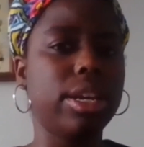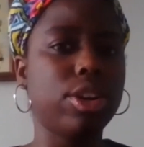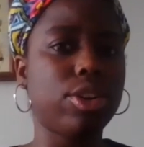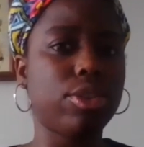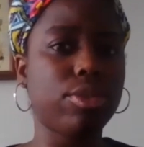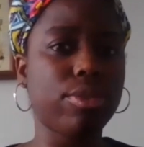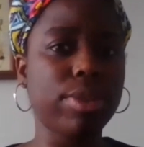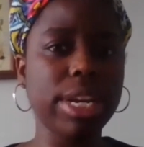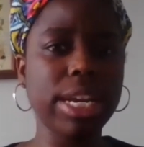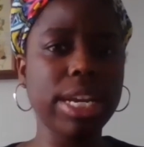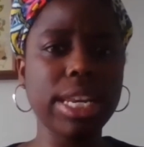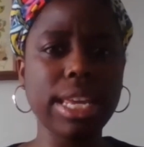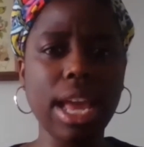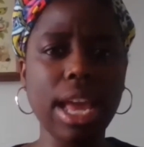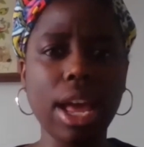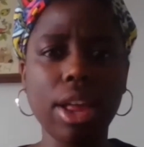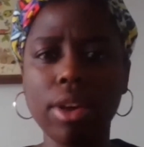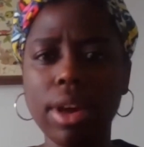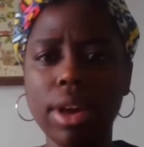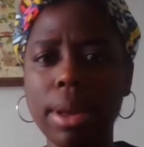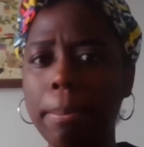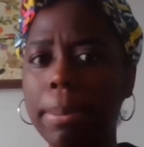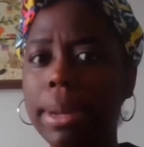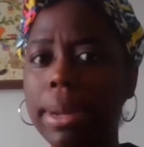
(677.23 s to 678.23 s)
green,
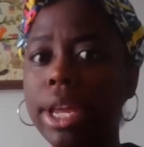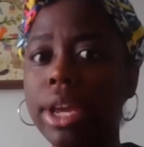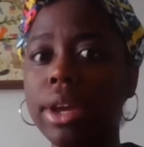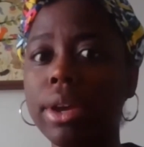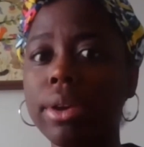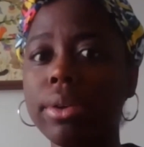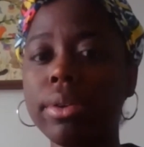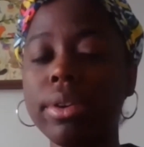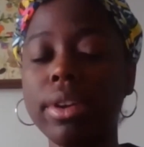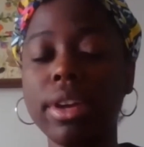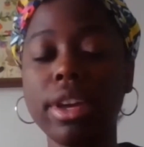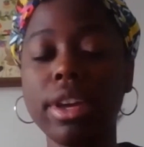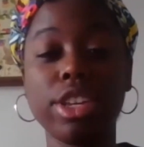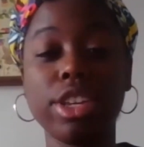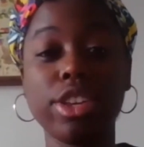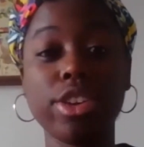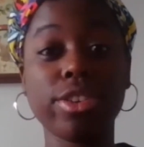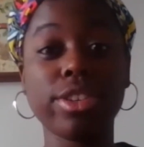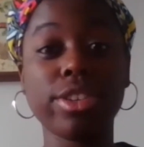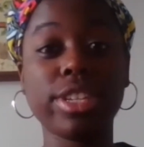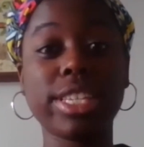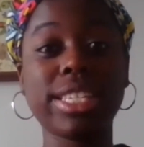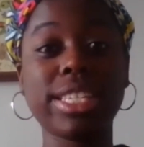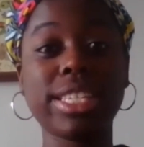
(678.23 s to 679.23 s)
yellow, and blue.
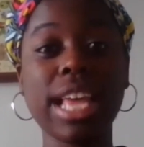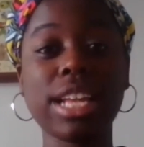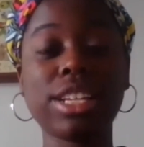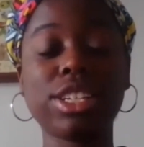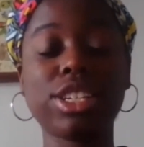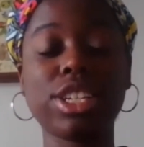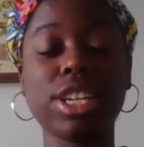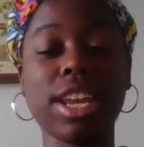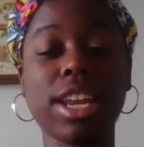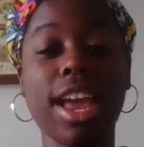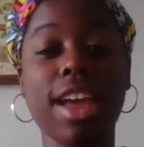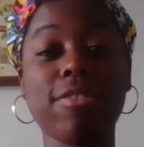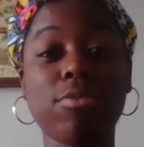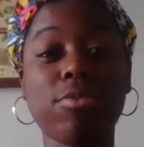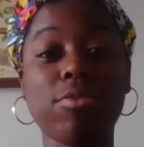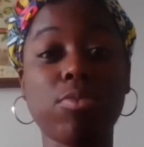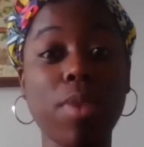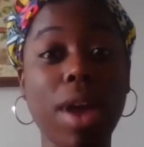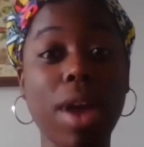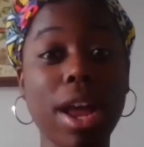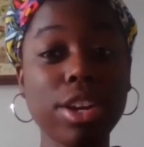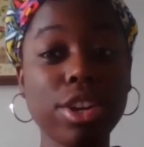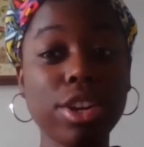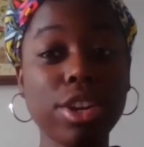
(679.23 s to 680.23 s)
Your set should have
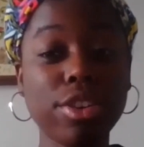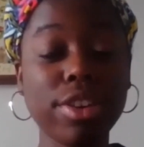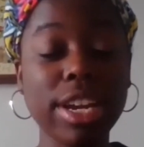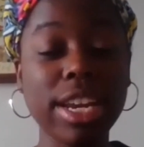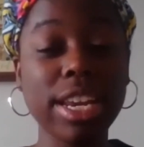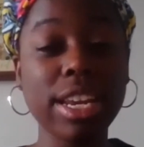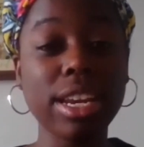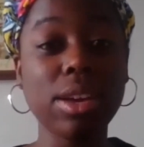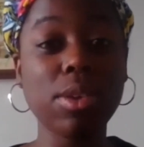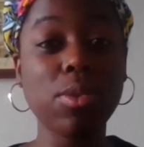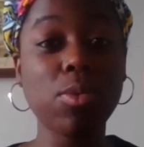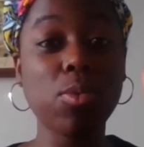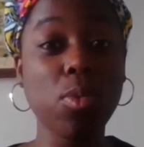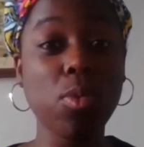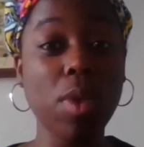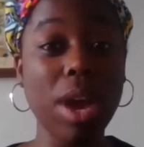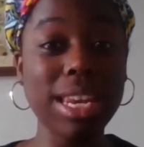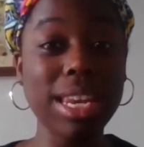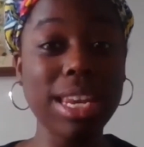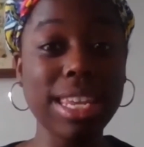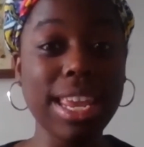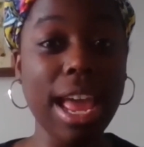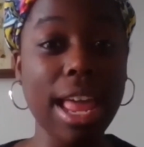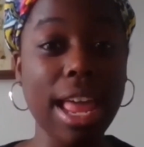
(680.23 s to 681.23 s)
1 green,
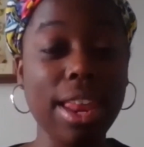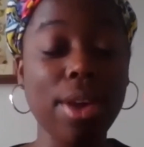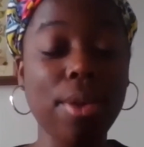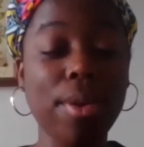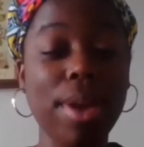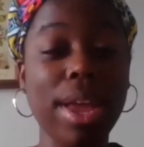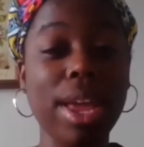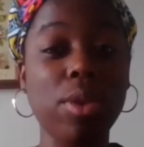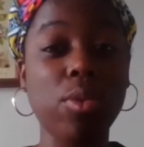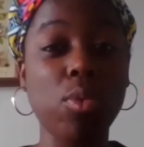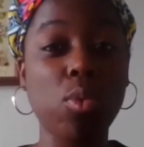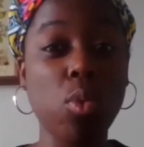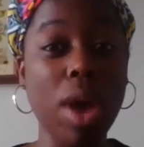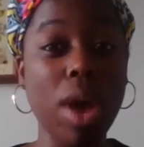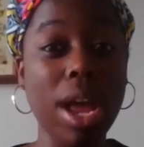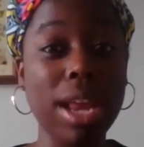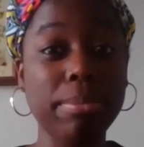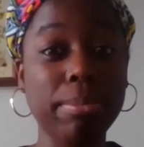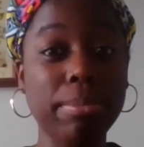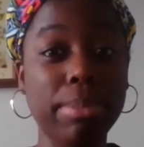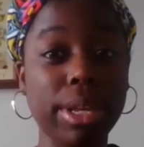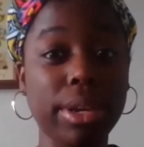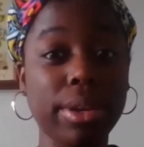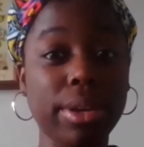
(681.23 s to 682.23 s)
1 yellow, and
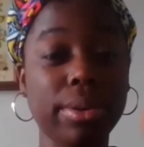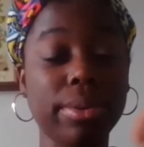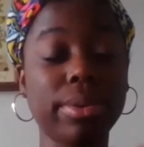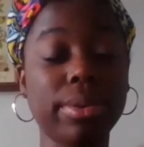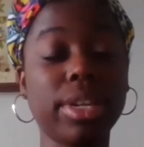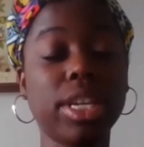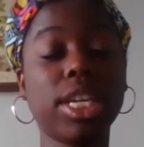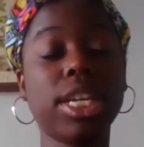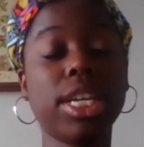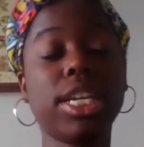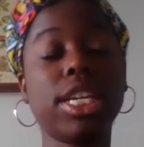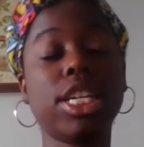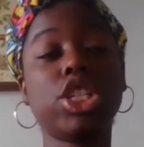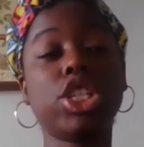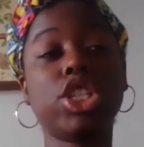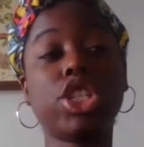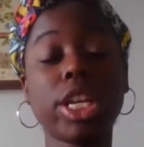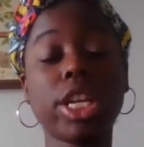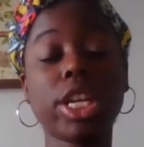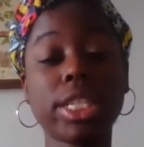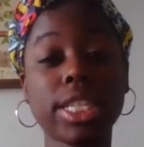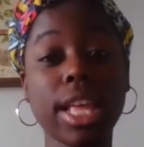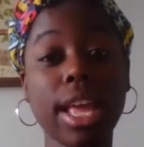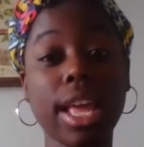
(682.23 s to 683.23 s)
1 blue.
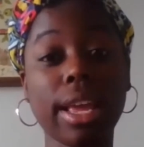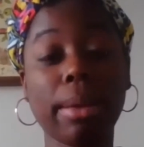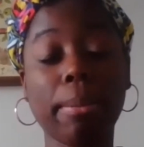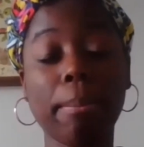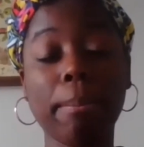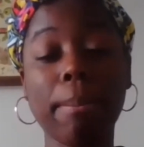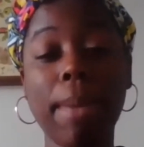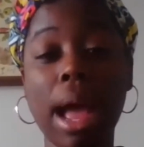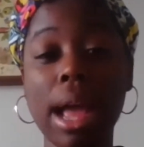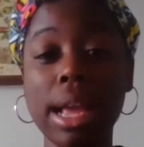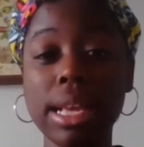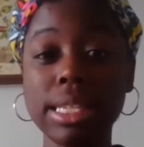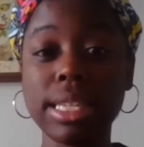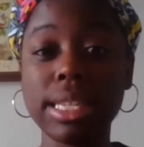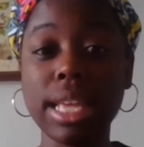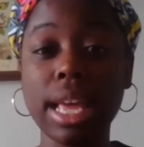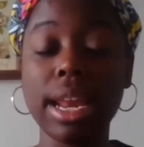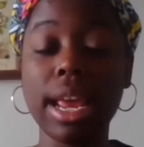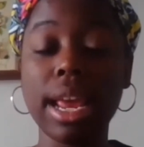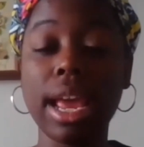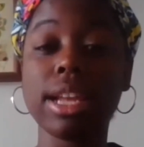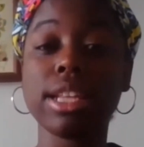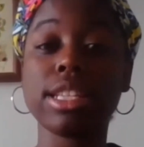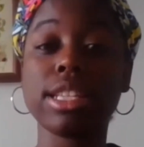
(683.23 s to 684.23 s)
Just like my
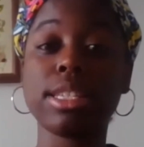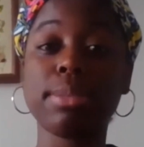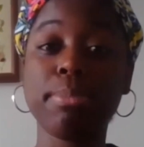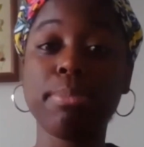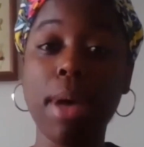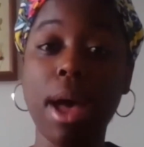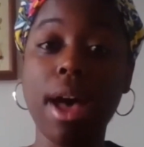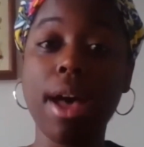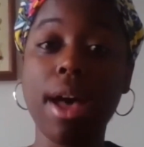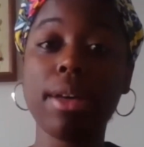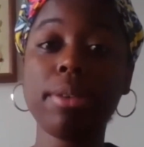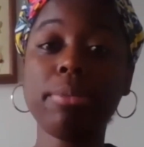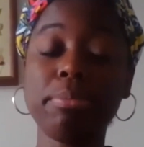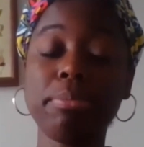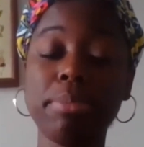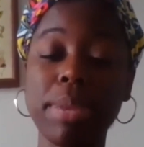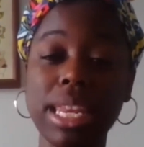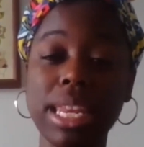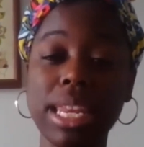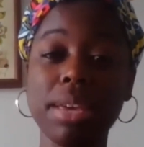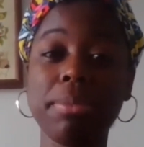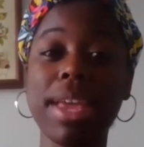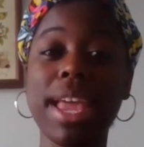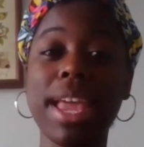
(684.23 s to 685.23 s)
set had a small,
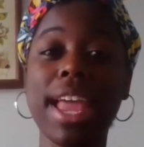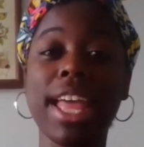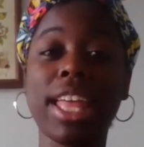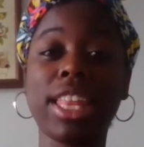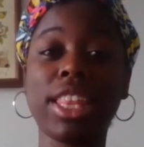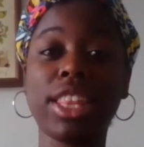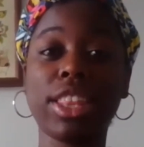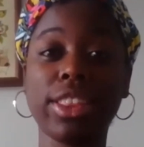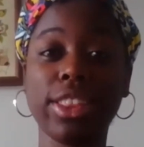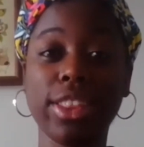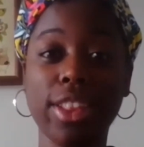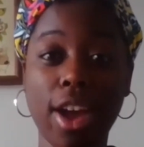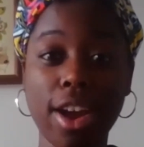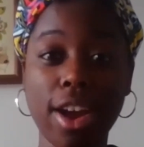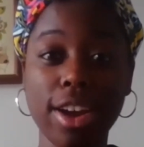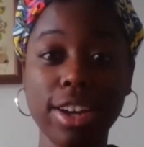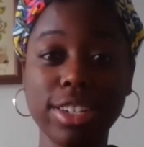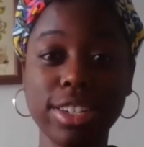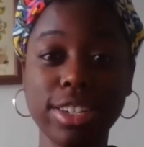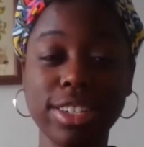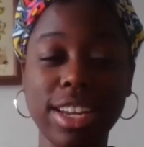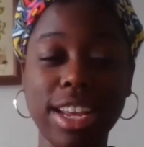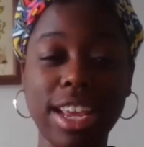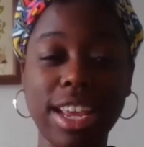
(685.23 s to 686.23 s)
medium, and
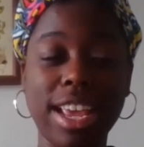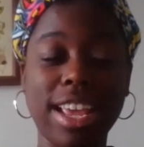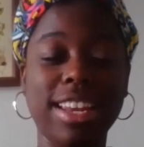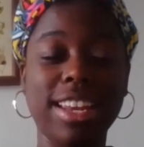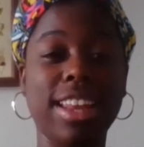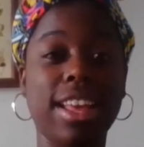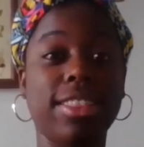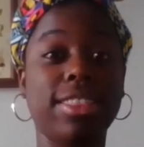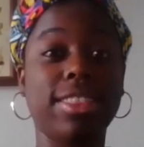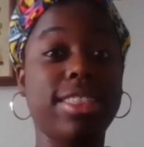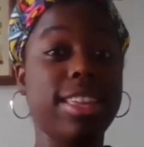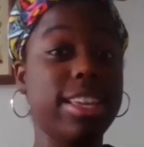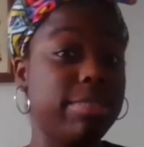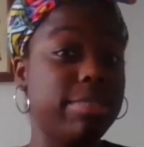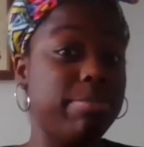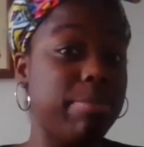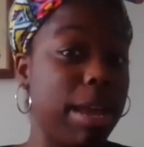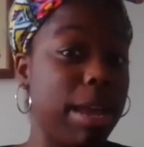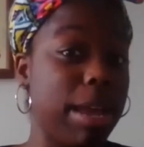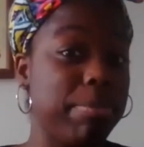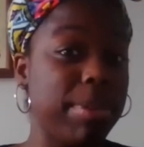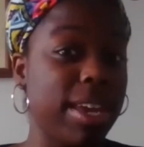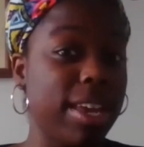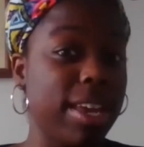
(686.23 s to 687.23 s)
large. This
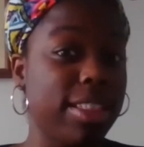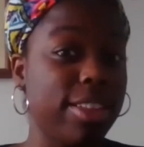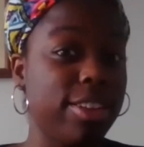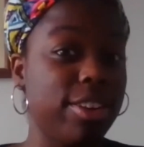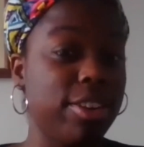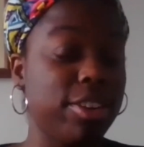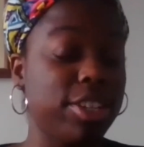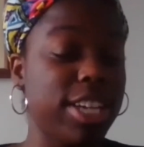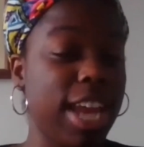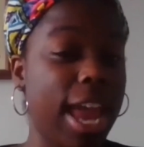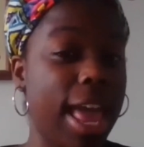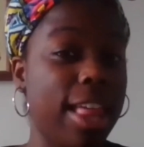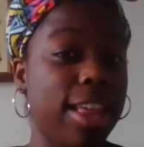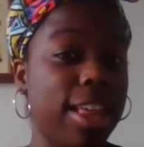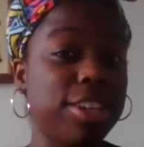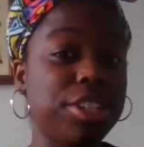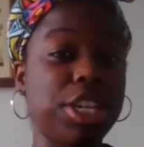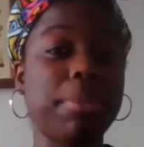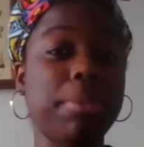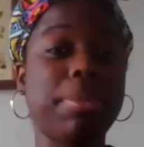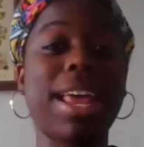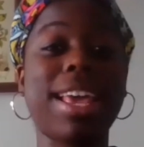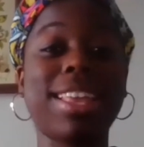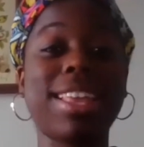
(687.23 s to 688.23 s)
might be a little
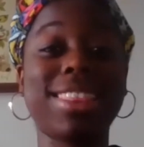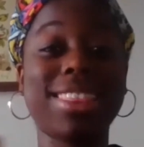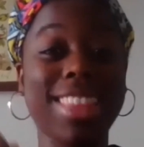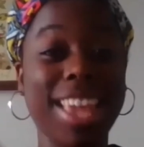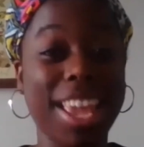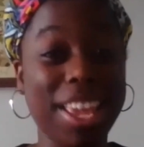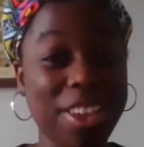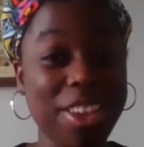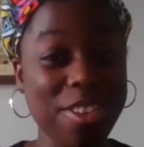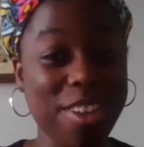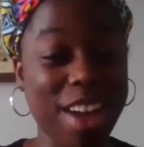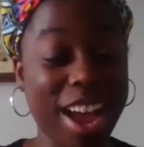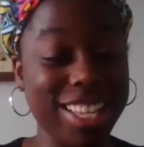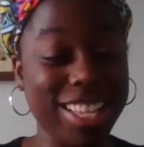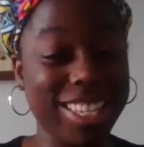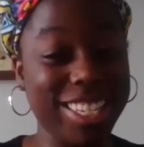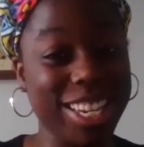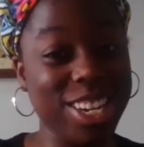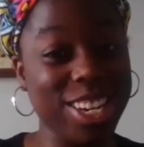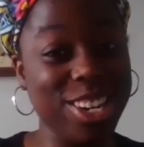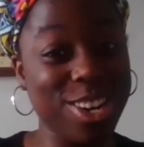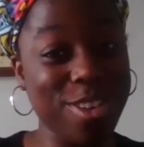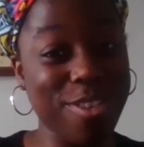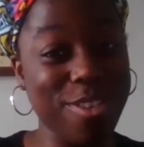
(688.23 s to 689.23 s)
challenging, but I think you guys
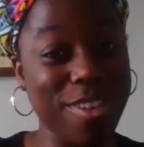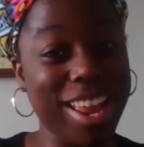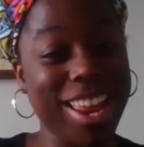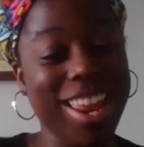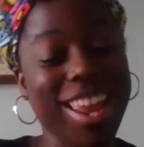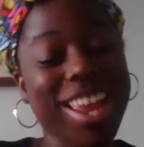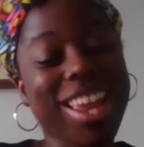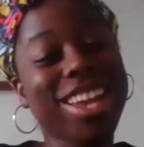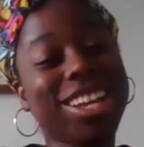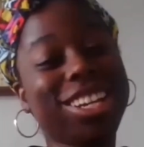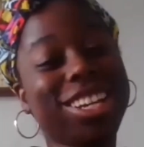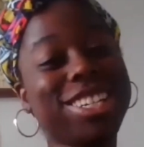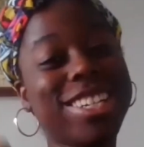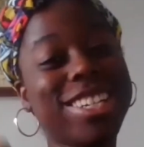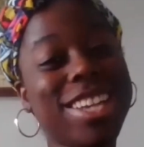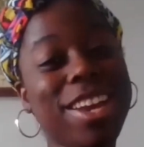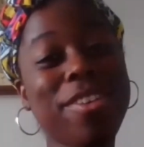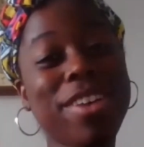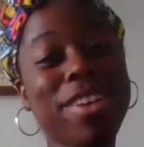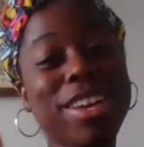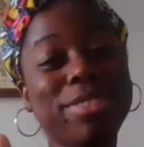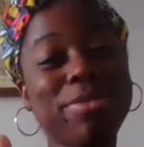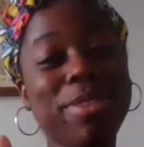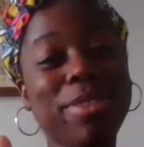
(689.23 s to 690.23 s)
can do it.
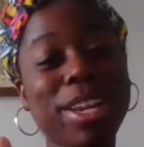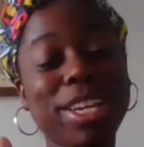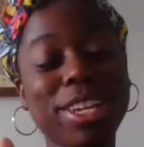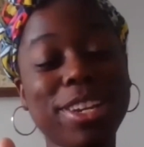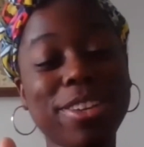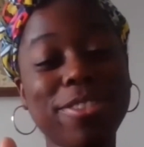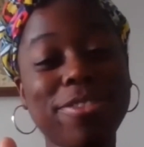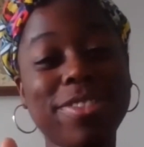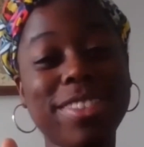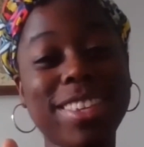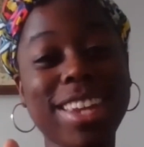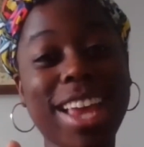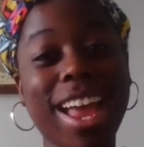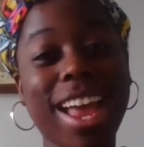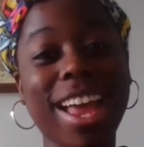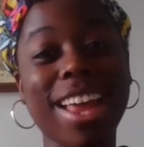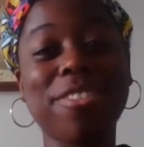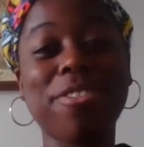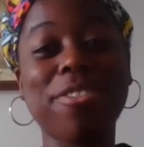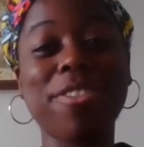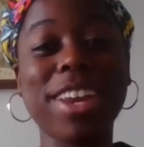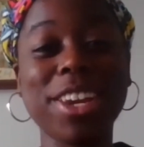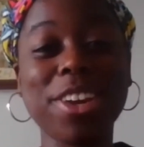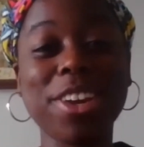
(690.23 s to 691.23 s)
Show us what you've
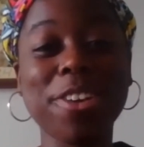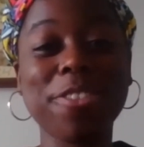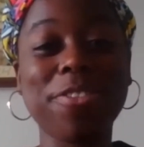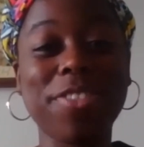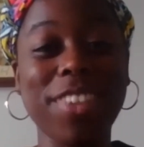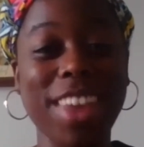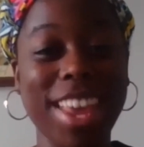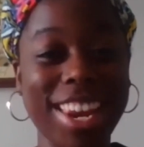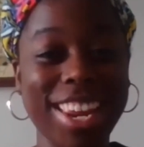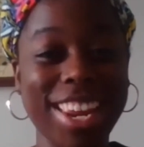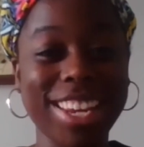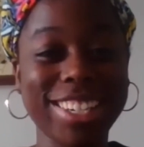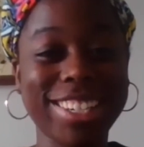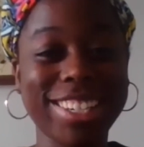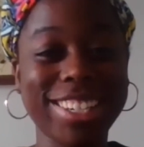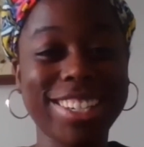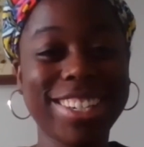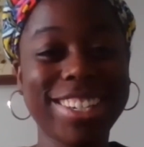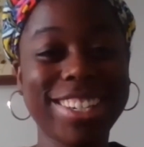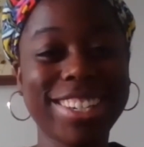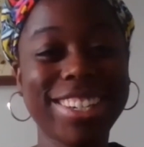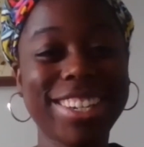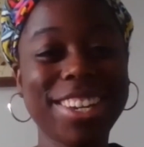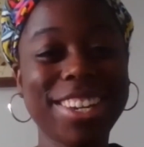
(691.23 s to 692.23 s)
done when you're
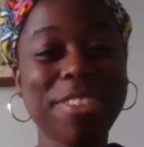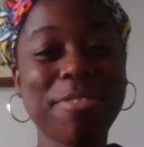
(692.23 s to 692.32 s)
finished.